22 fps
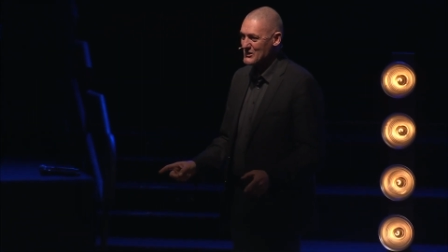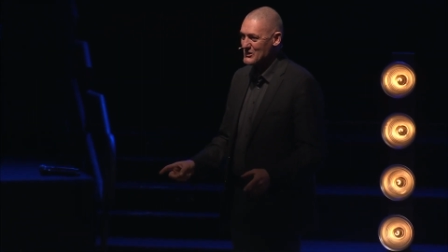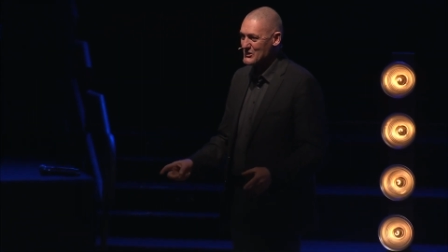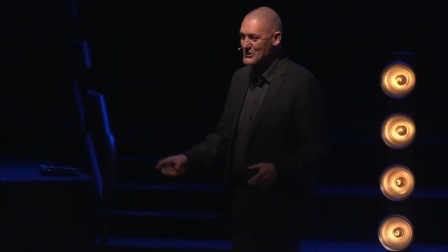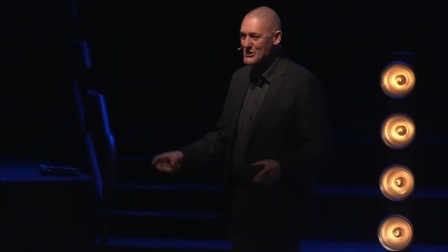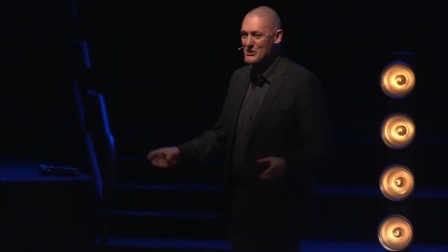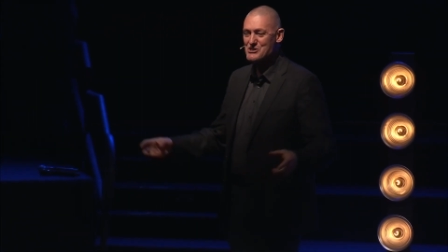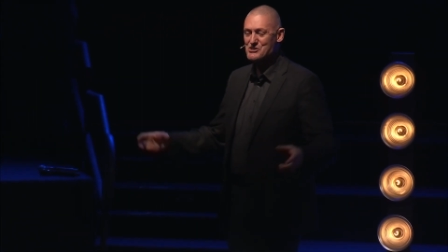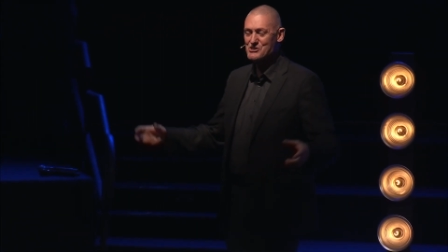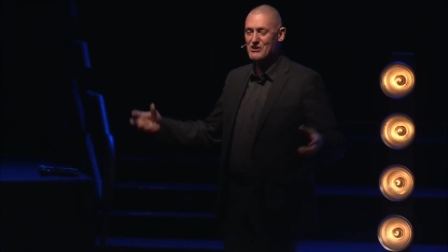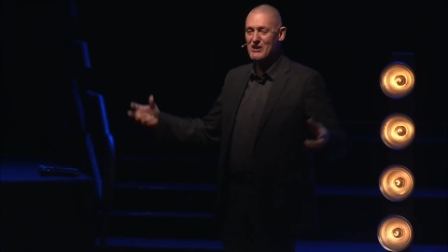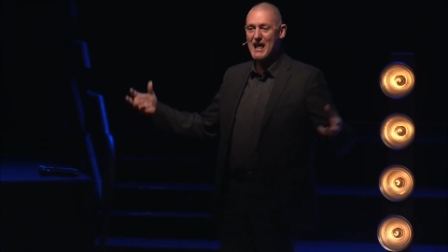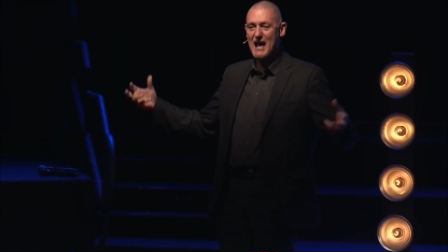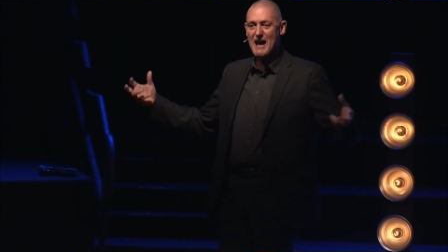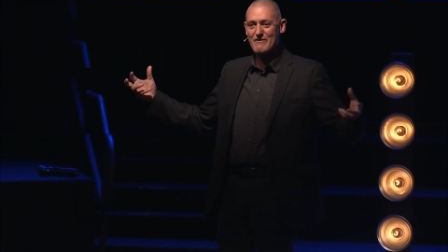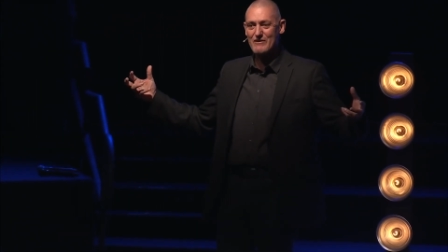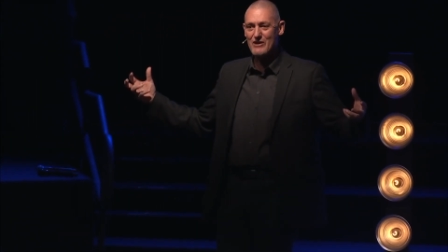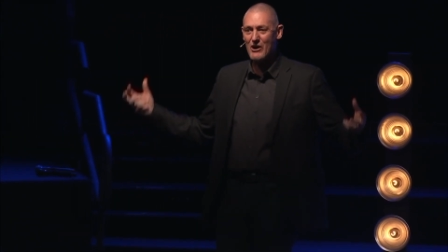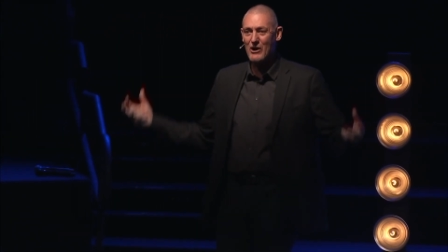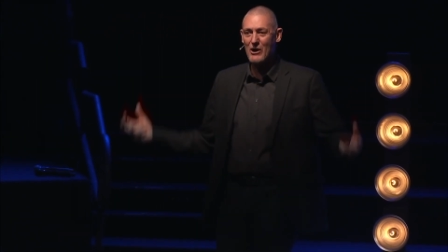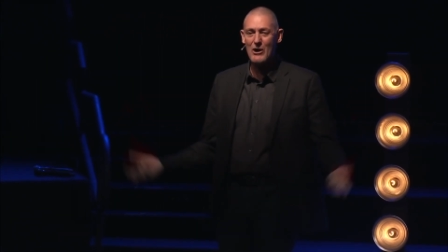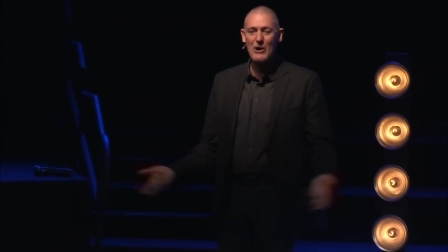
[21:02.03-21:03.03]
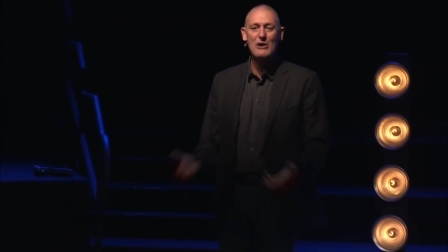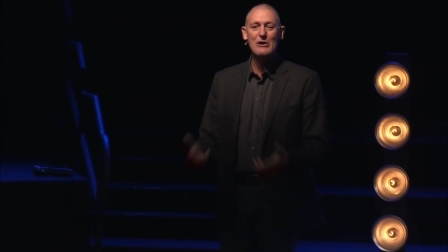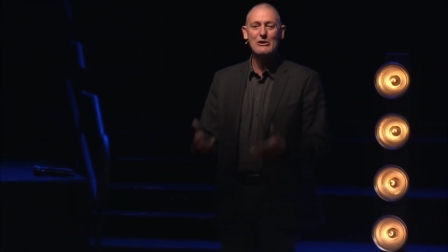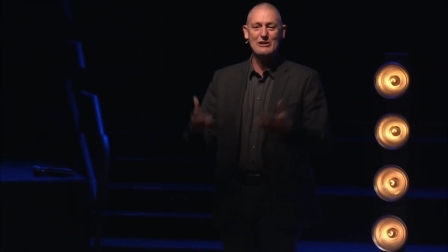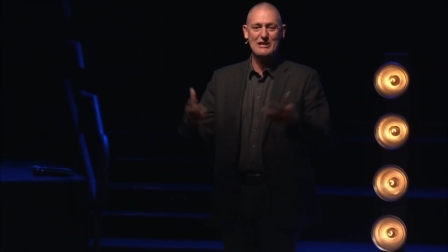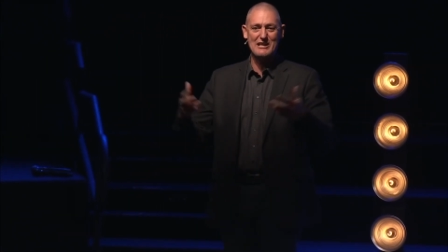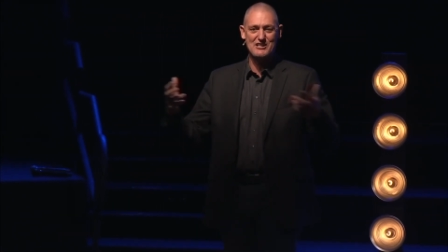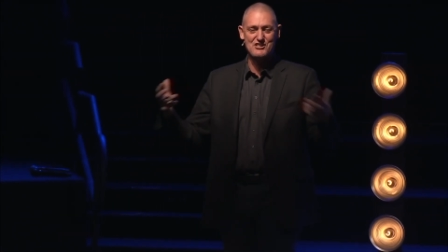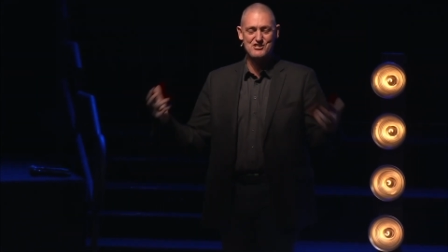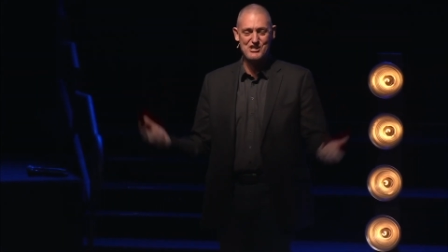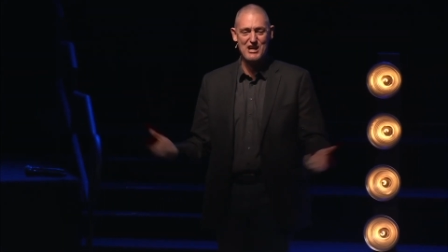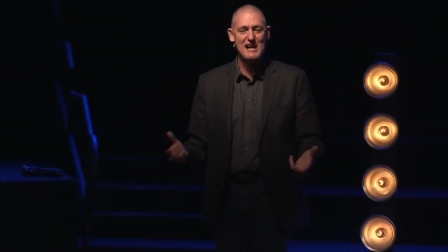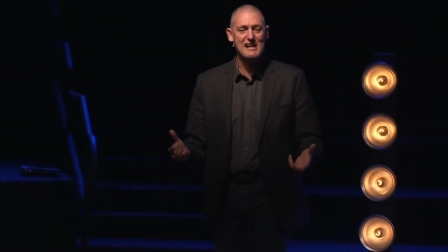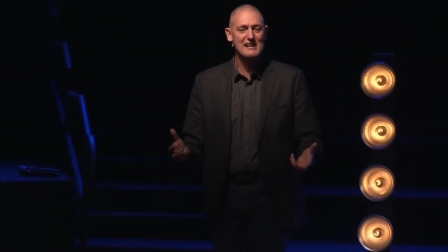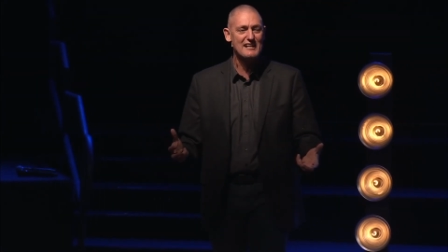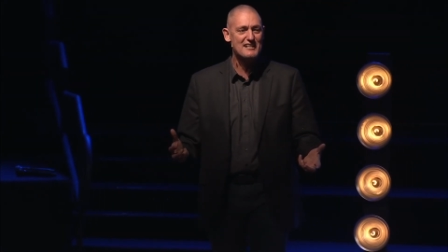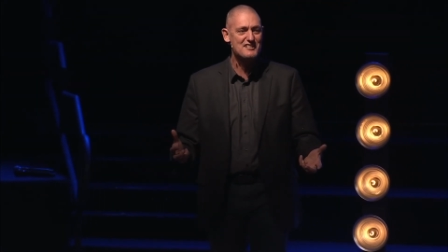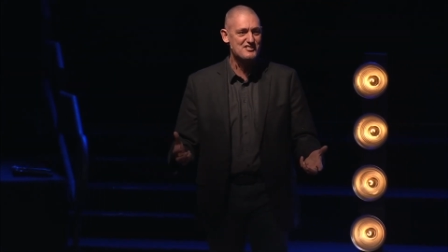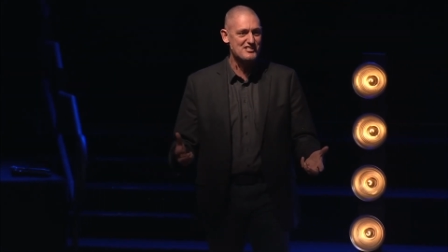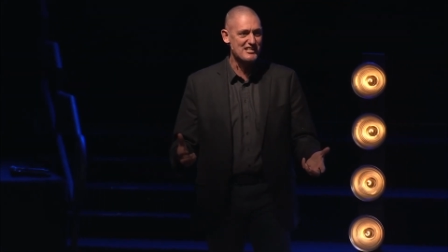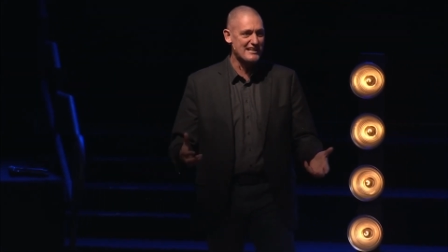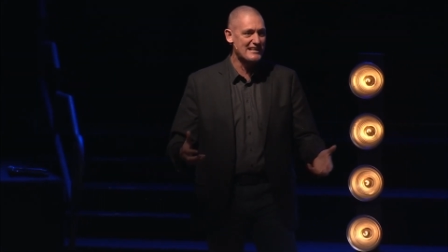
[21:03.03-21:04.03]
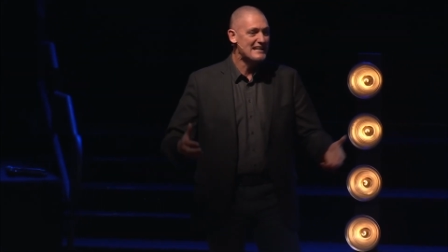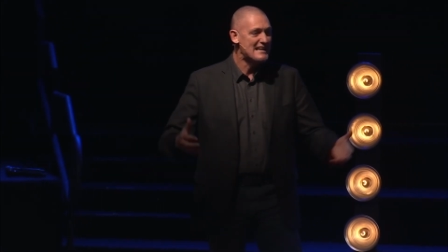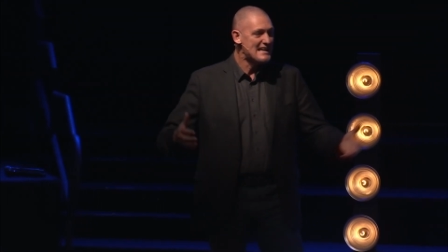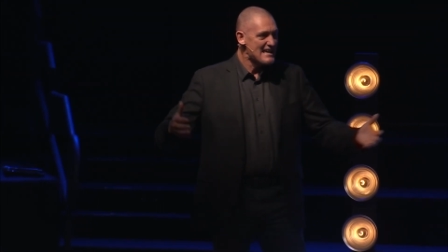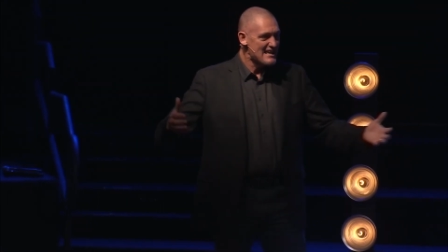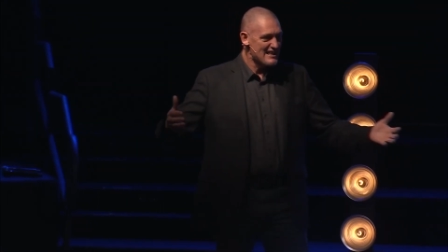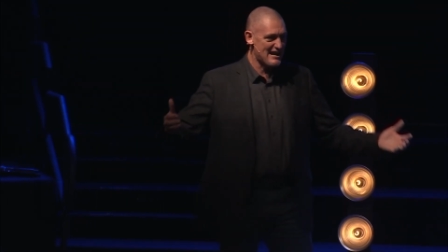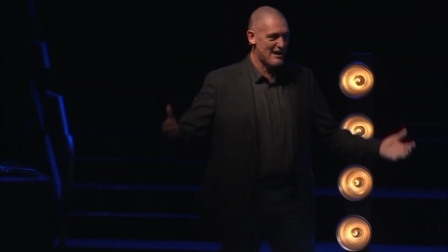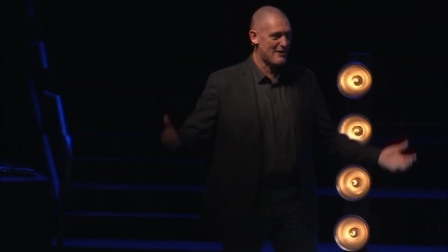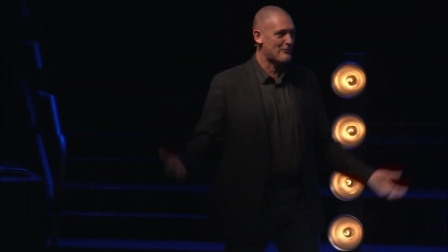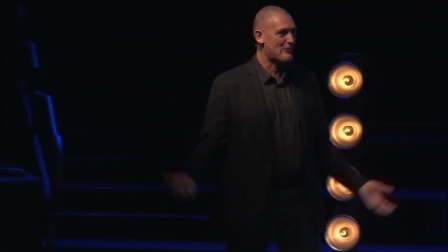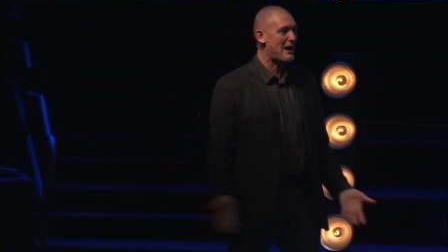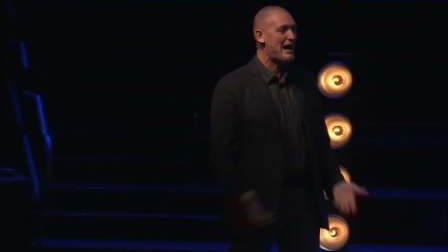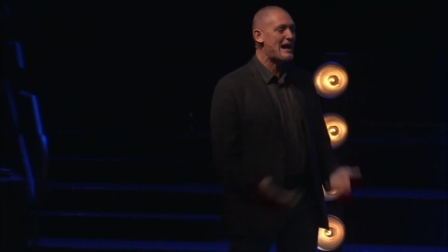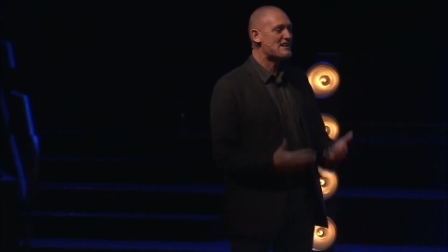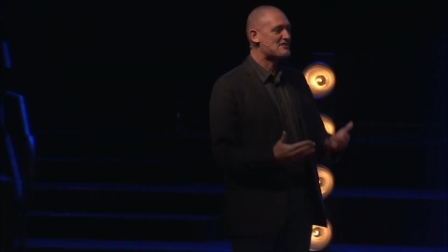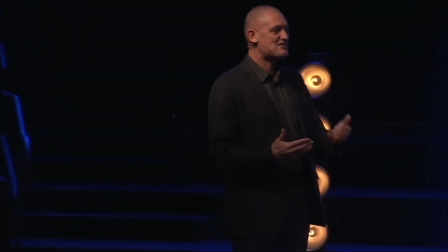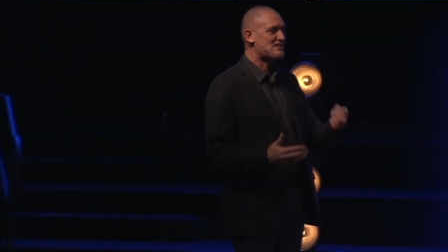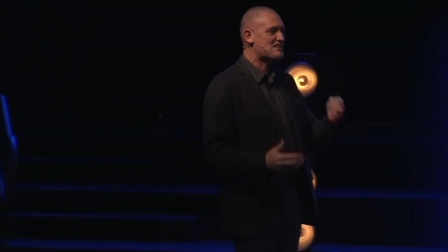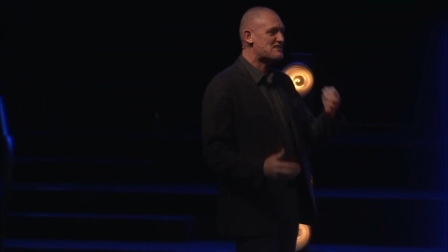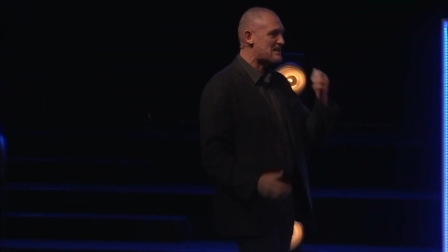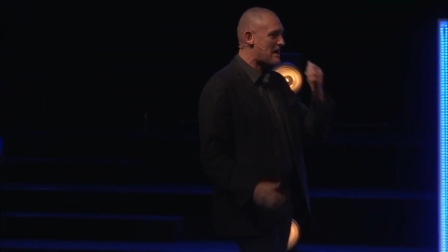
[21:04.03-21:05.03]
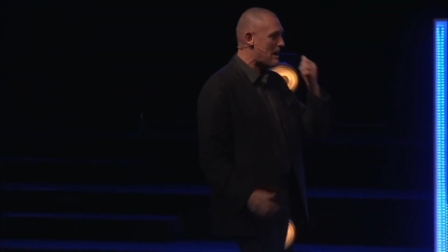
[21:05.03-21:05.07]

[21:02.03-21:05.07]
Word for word: You should have a holy jealousy that rises